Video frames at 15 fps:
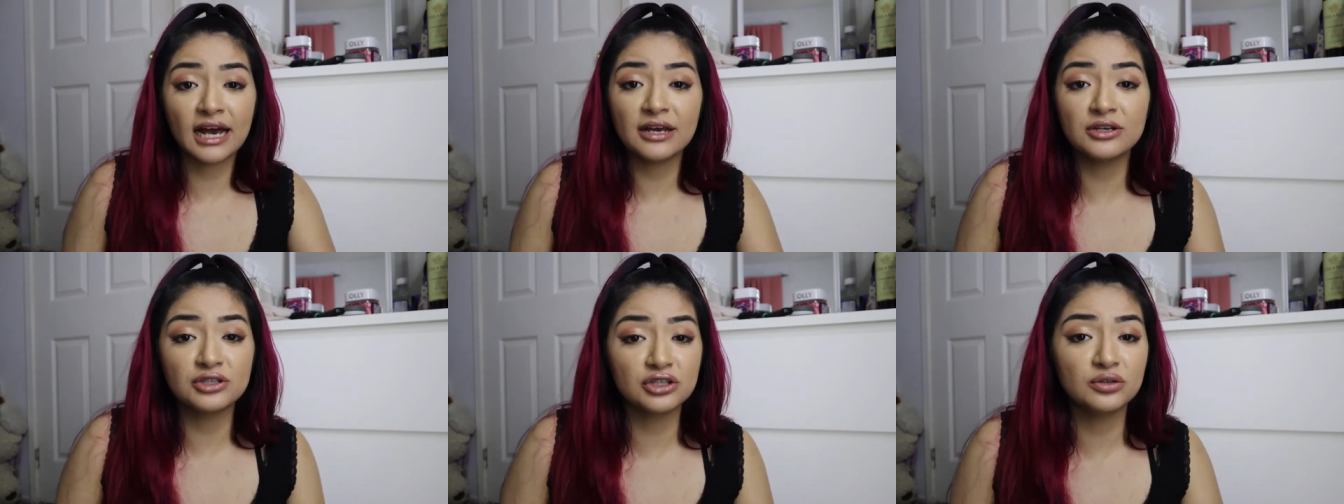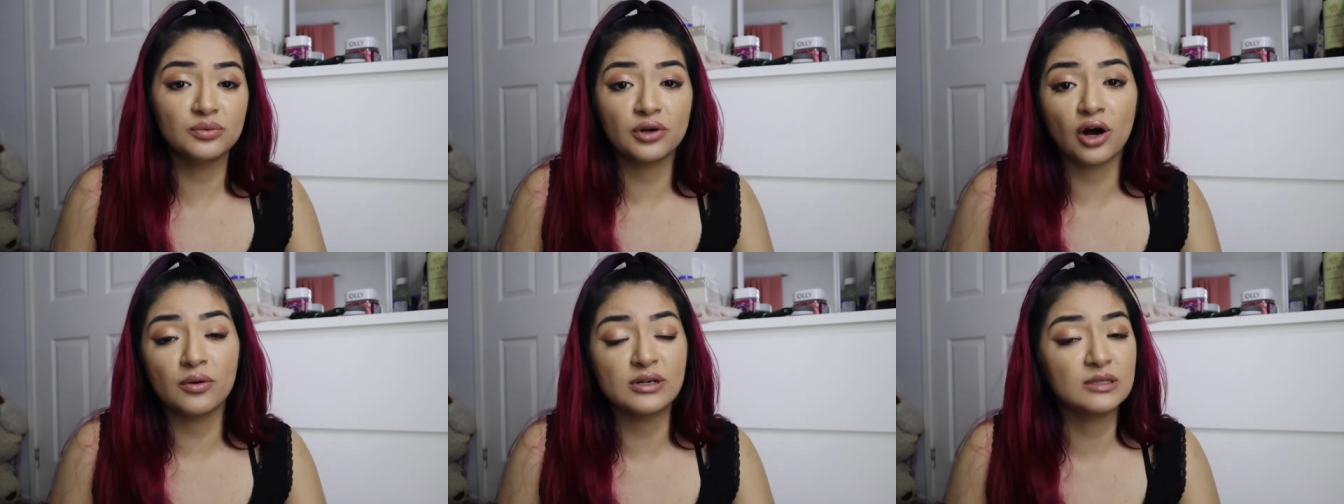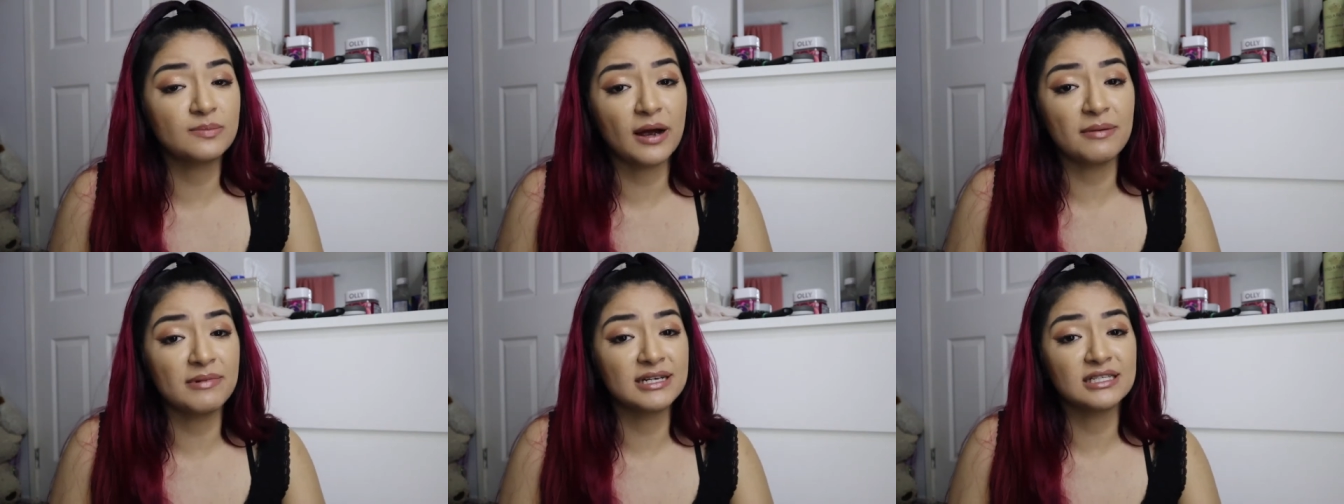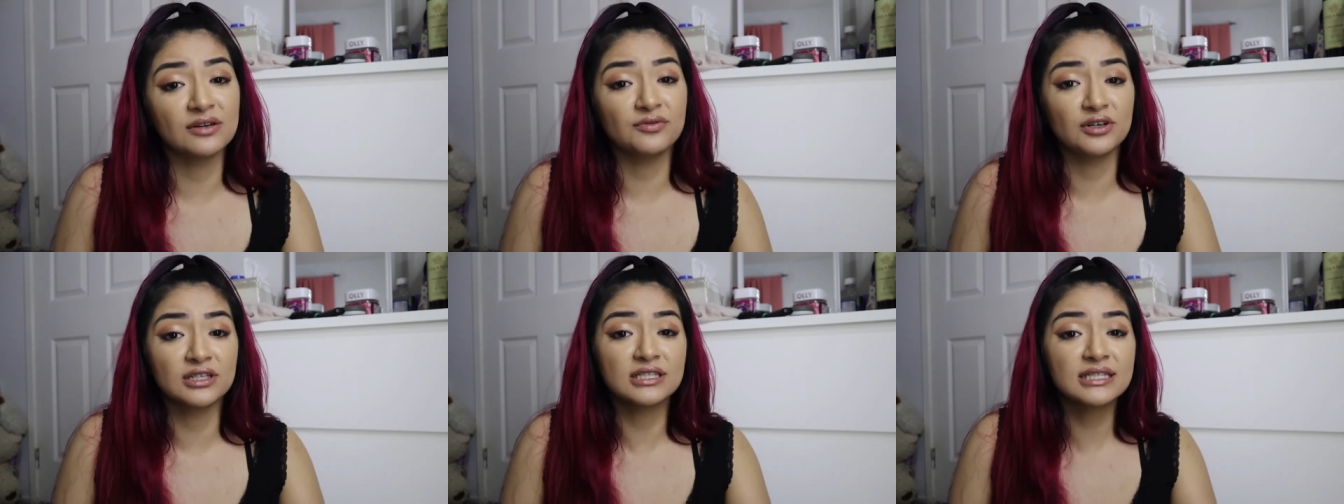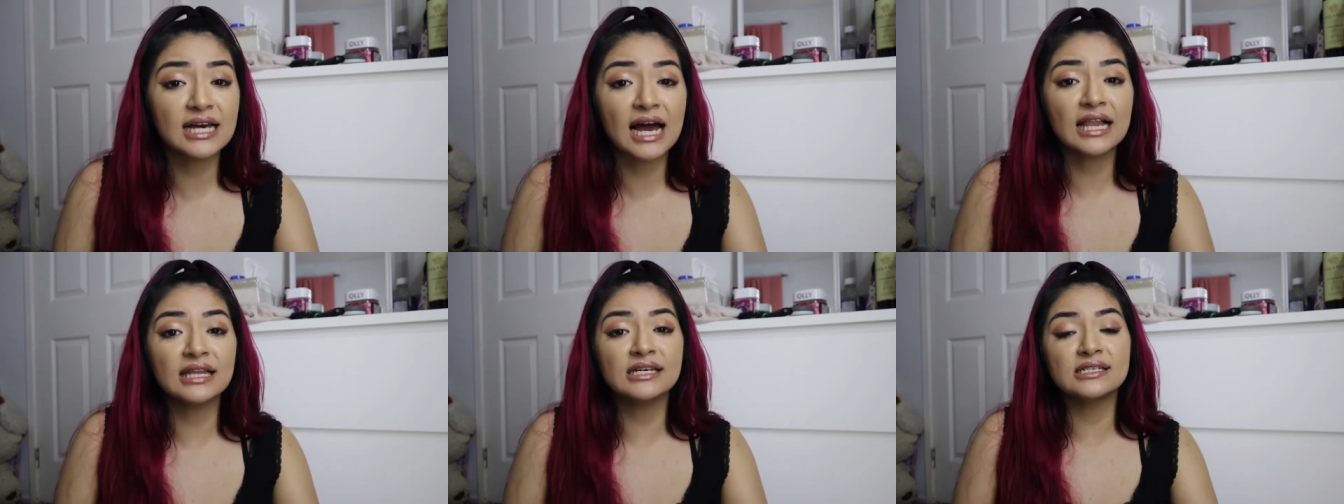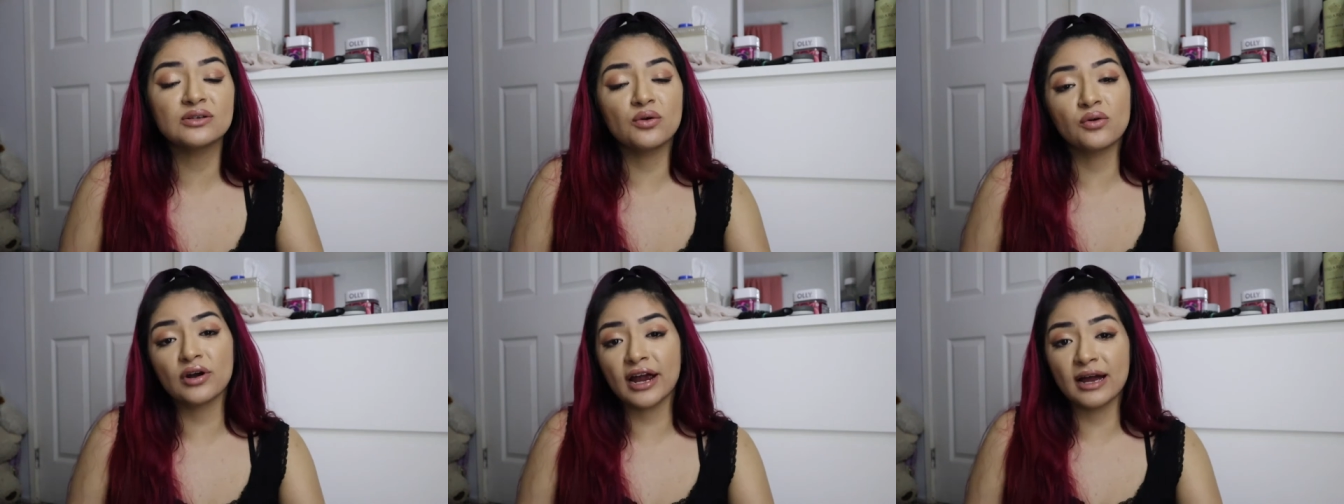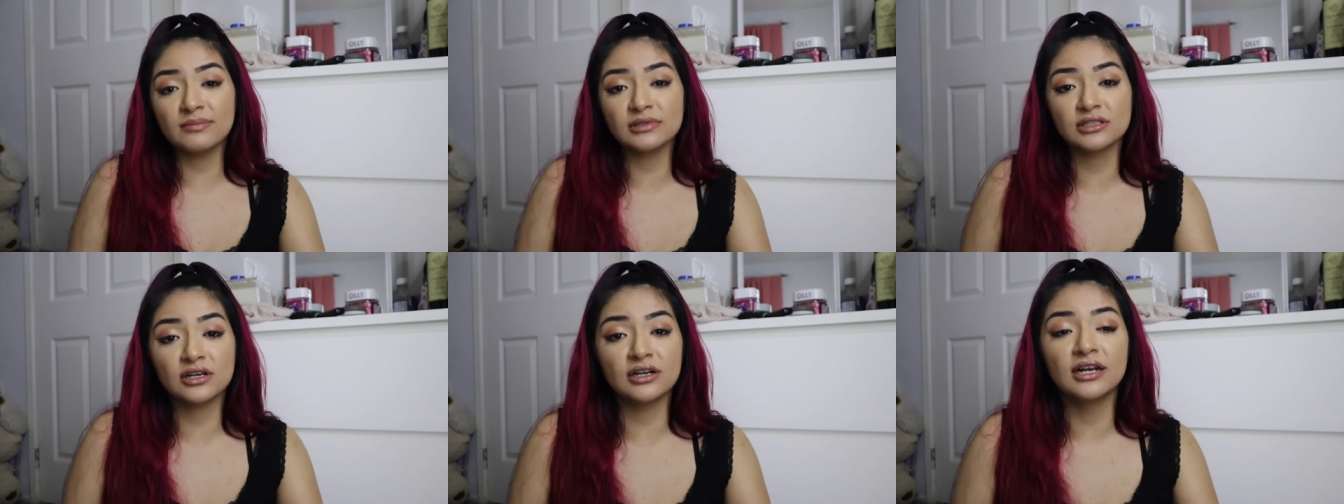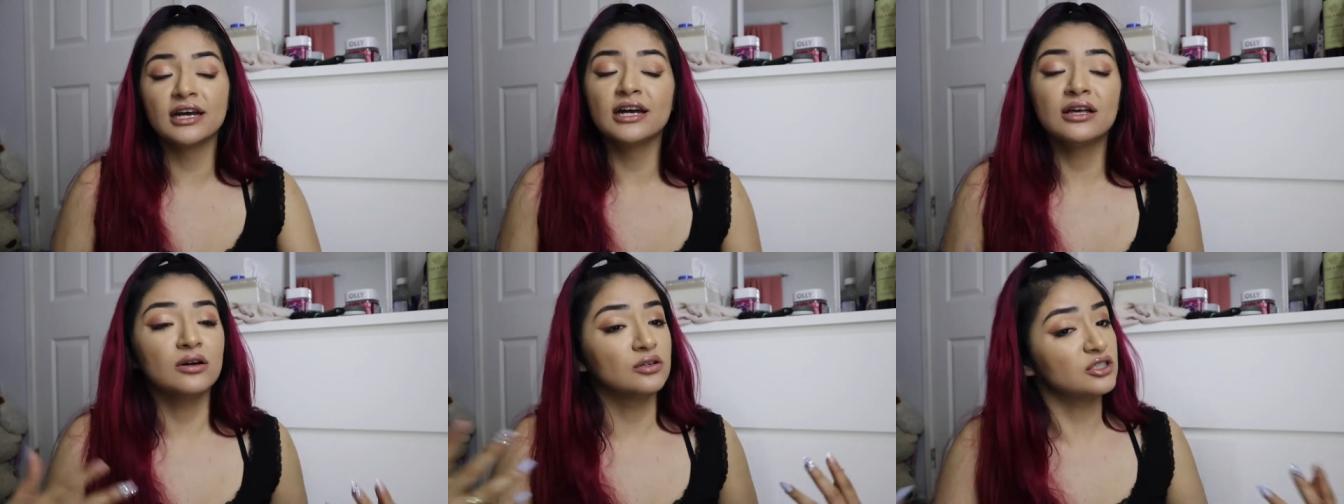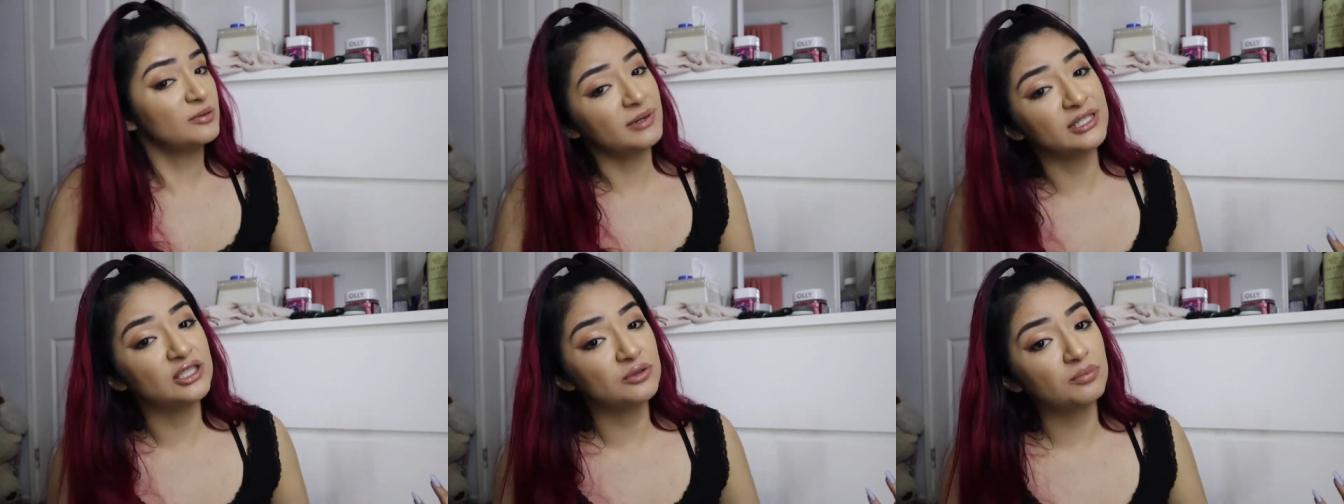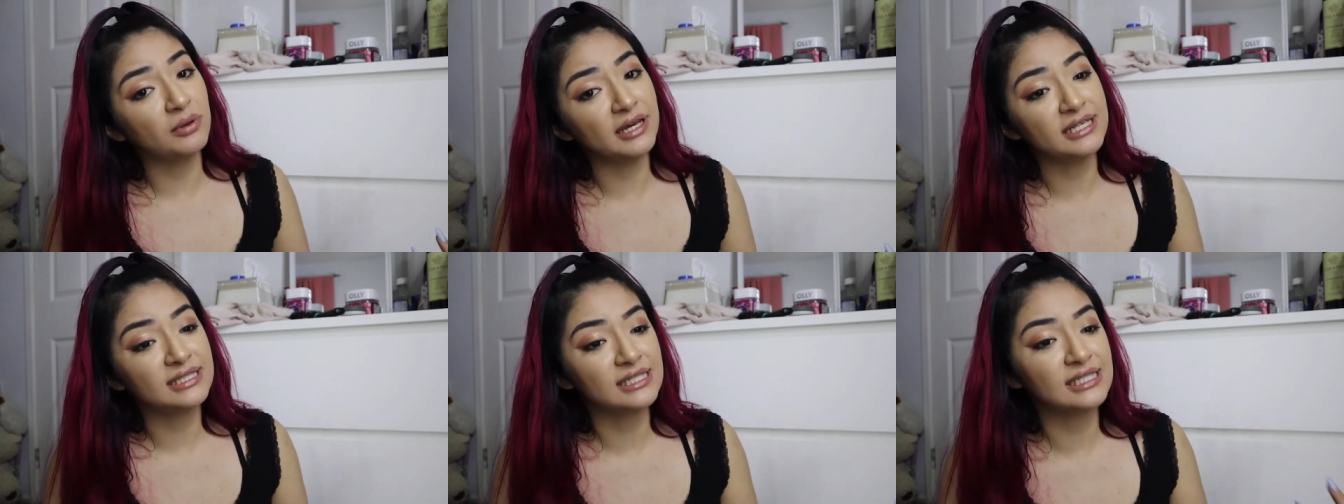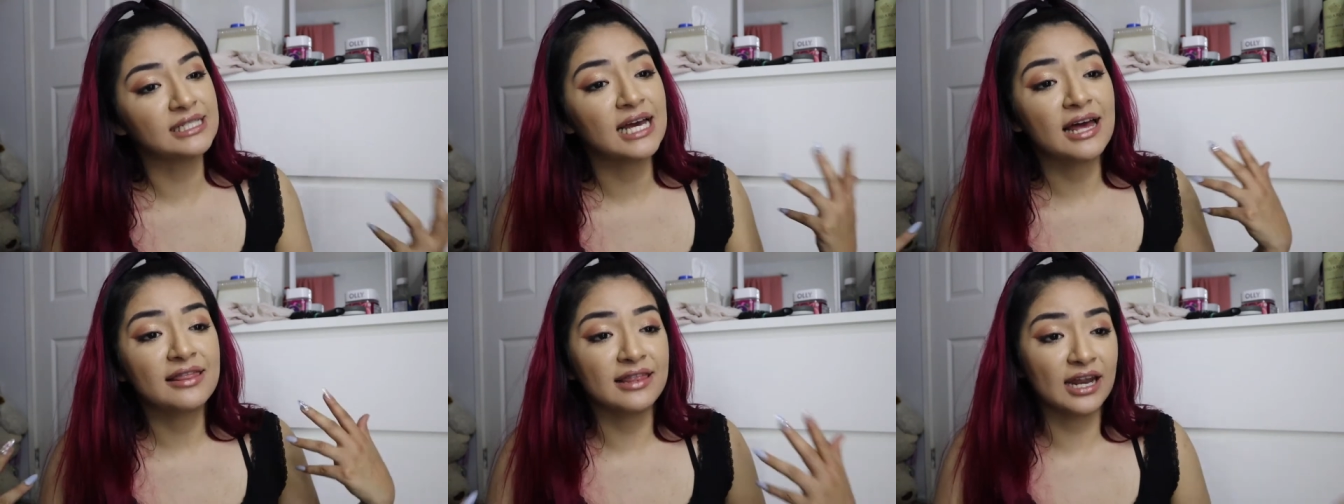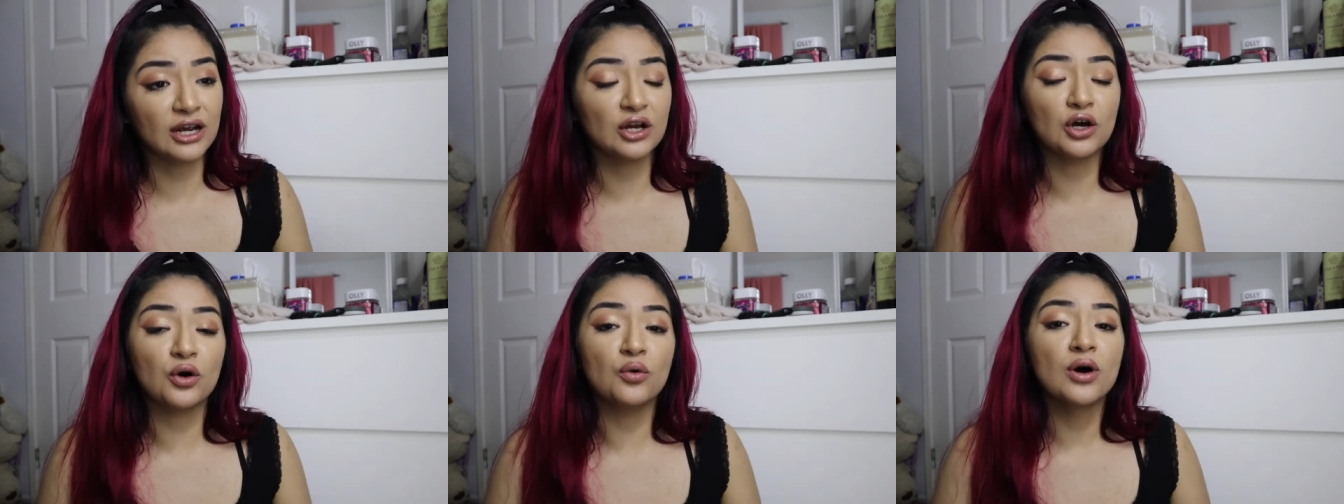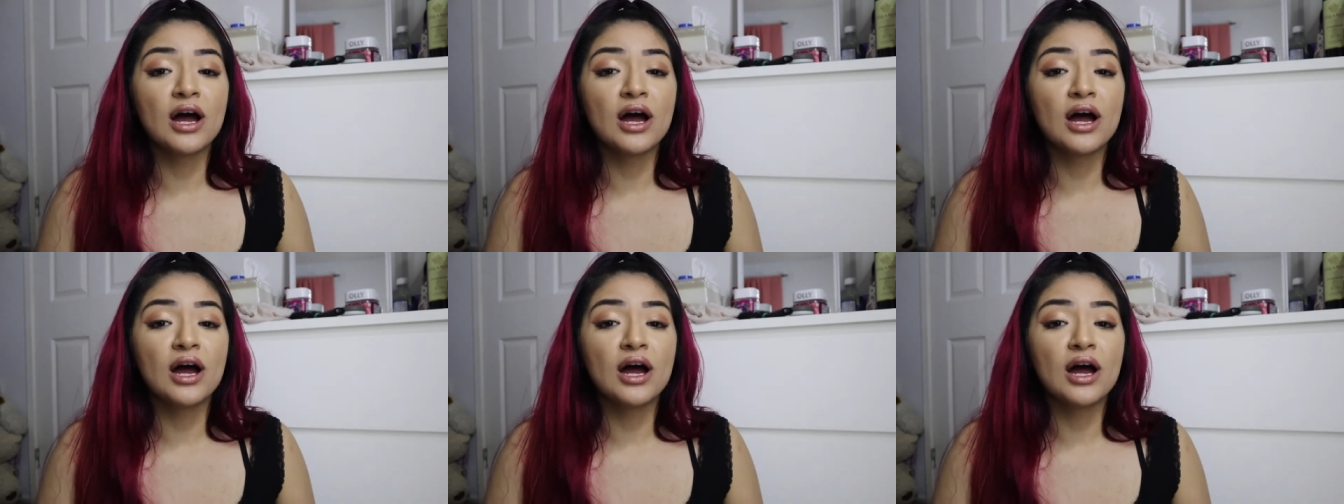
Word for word: I usually would always buy my stuff on Sally's or Amazon. Those are my two places that I go.